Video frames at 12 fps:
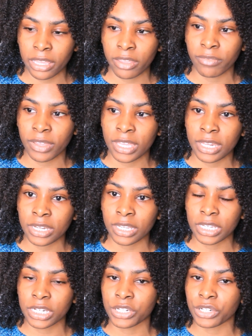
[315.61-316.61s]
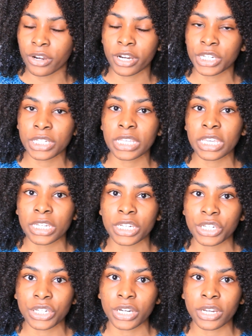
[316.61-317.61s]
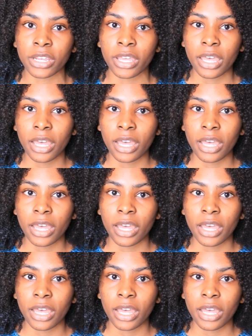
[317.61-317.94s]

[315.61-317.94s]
leave-in conditioner or just a conditioner